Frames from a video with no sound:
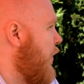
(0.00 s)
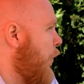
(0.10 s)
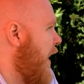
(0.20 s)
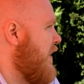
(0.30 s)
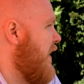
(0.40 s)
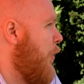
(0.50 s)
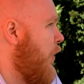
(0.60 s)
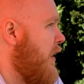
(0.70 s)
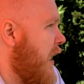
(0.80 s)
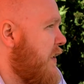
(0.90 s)
in ways that they
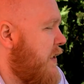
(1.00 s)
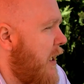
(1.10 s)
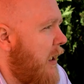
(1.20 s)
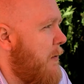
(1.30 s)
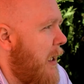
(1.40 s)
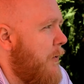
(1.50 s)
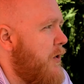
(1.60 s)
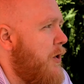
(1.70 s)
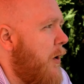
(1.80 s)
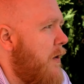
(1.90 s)
wouldn't necessarily be able
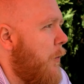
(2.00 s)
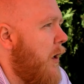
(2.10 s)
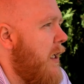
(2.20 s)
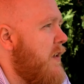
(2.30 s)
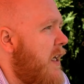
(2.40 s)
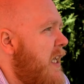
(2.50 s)
to do otherwise.